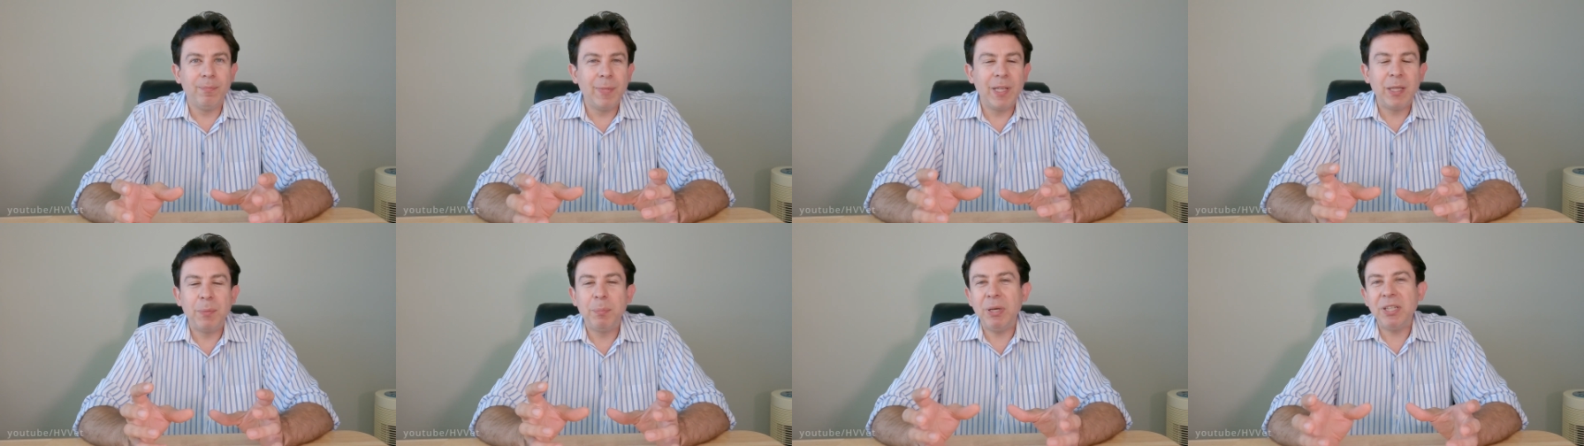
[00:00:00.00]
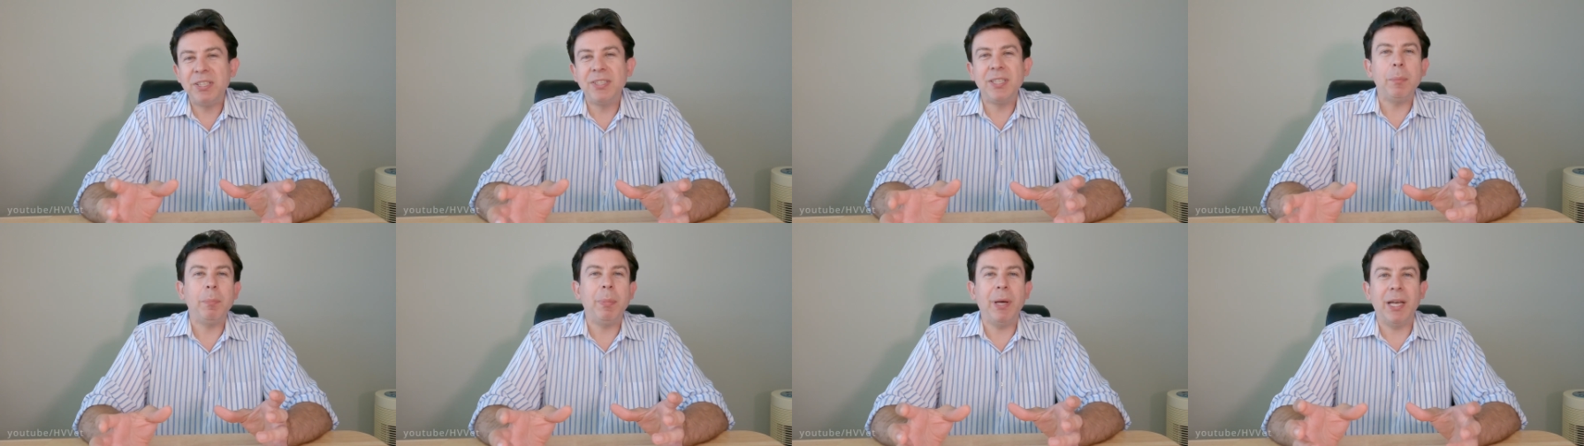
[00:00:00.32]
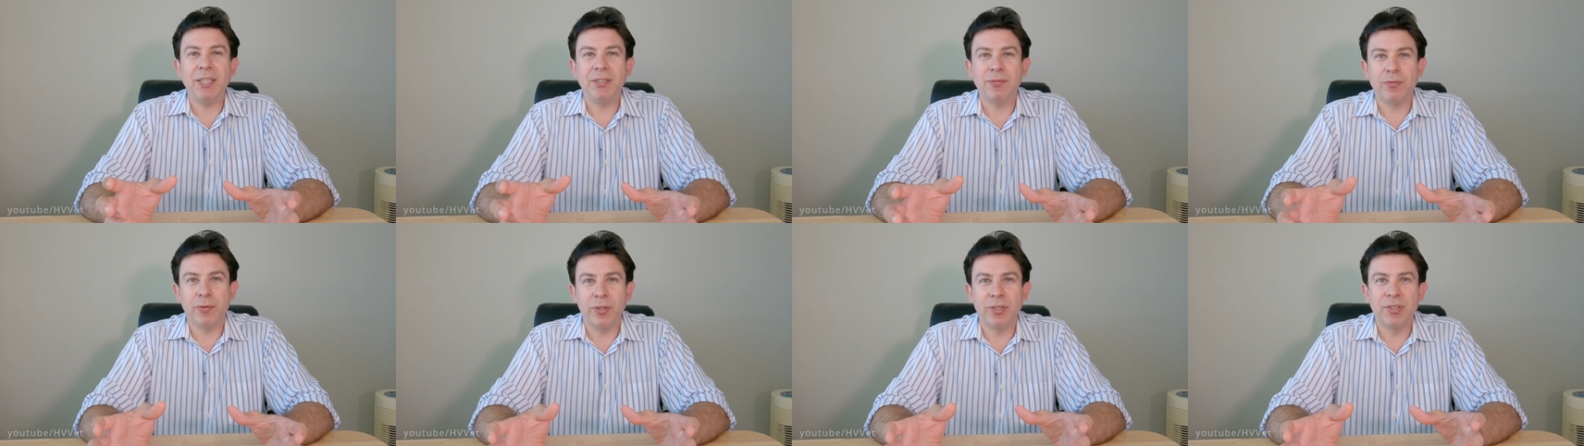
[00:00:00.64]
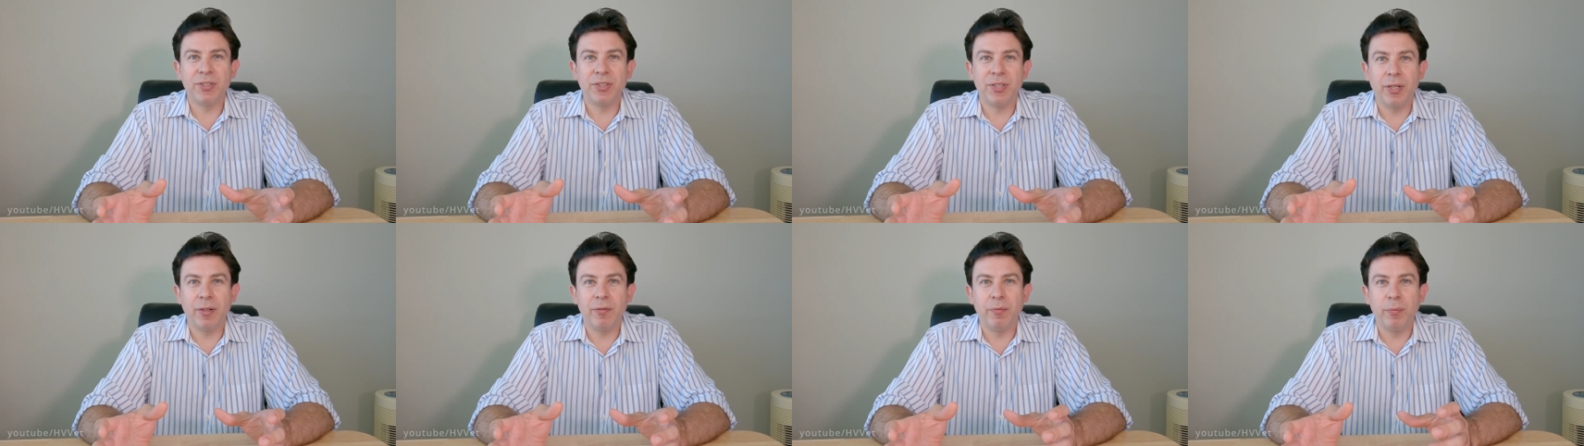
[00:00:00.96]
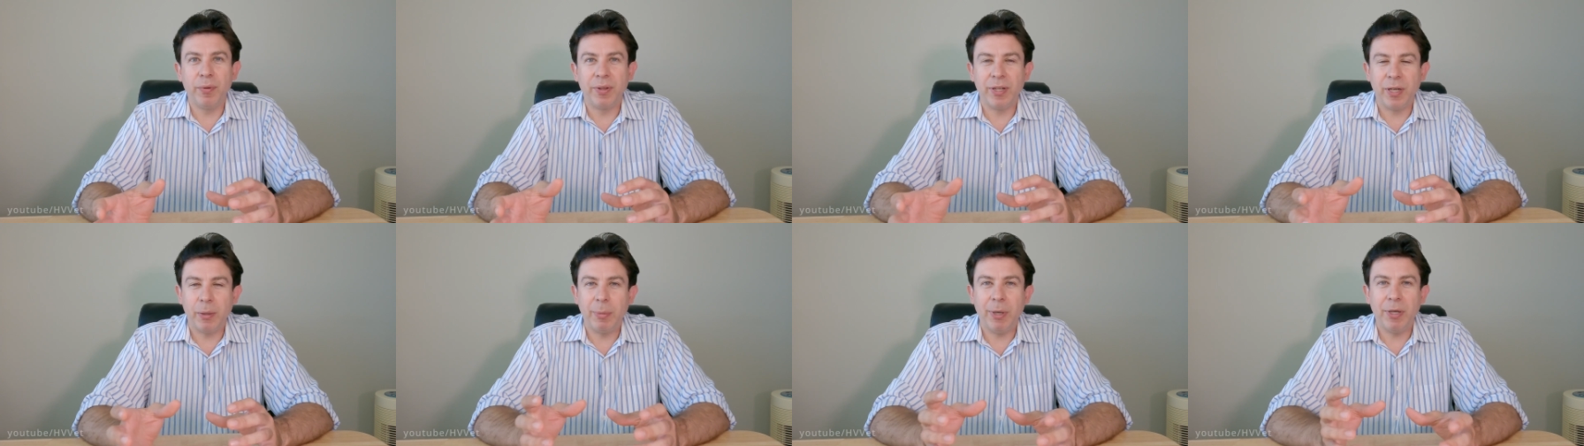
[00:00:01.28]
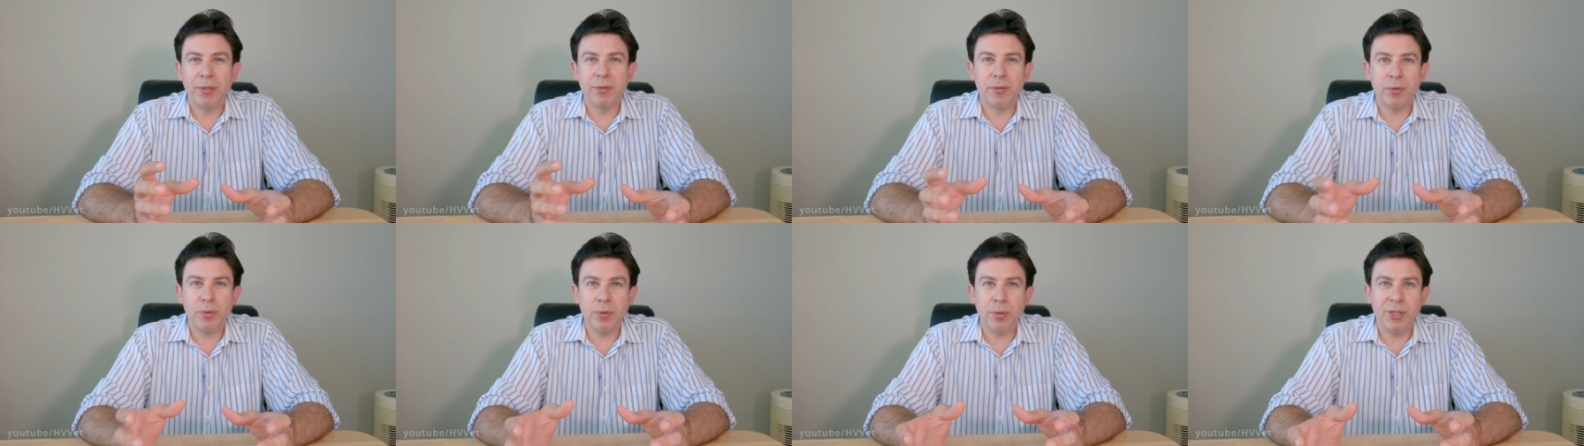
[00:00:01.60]
it basically pays for itself within
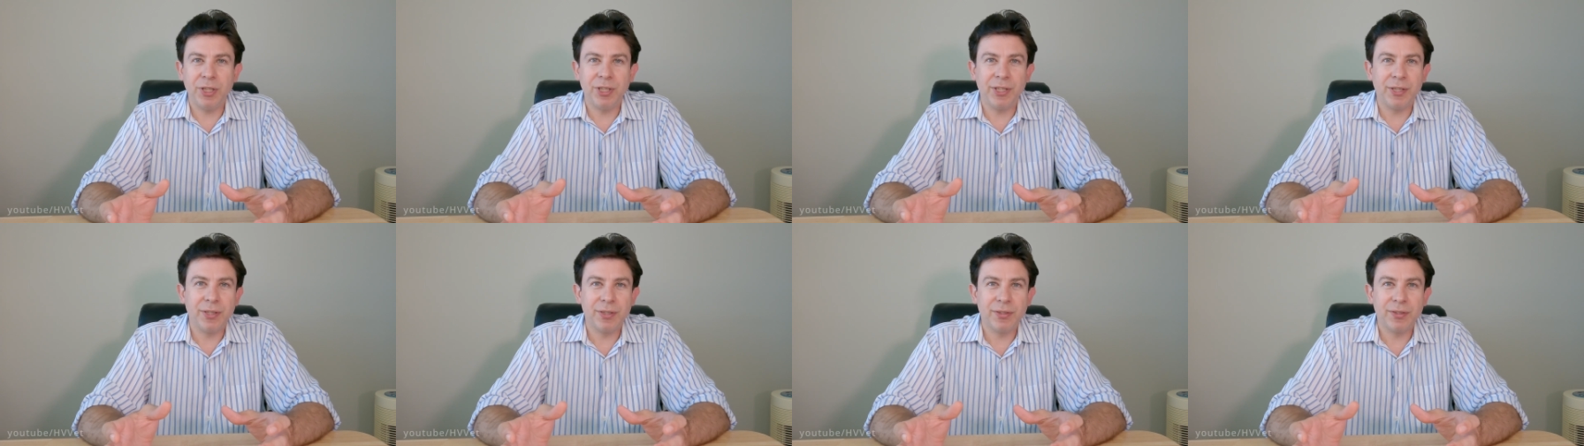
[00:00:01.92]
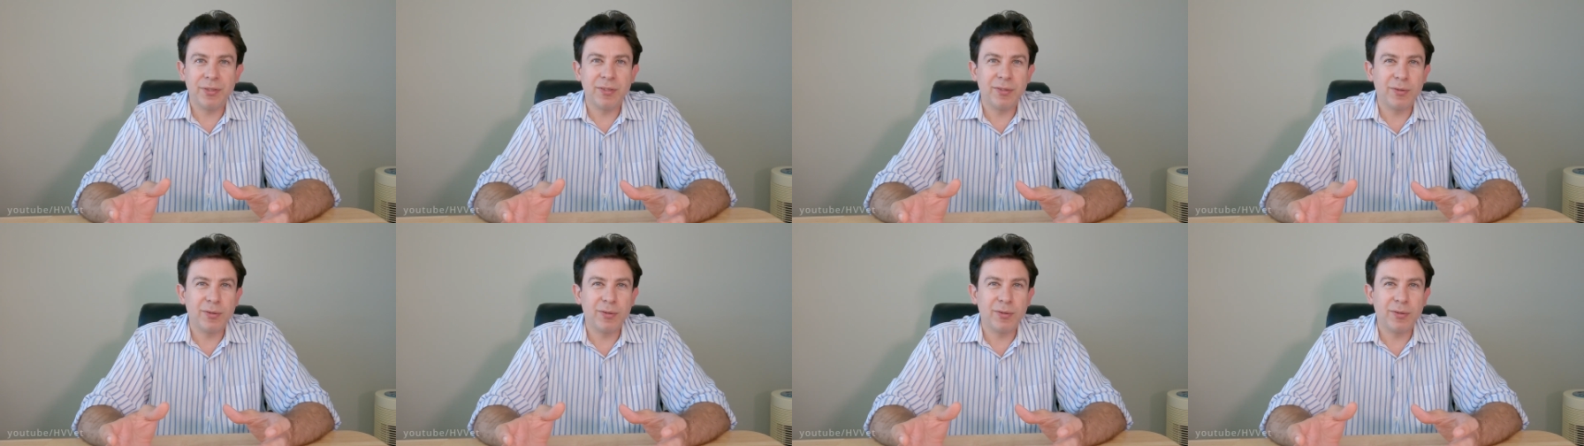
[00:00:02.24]
about two years.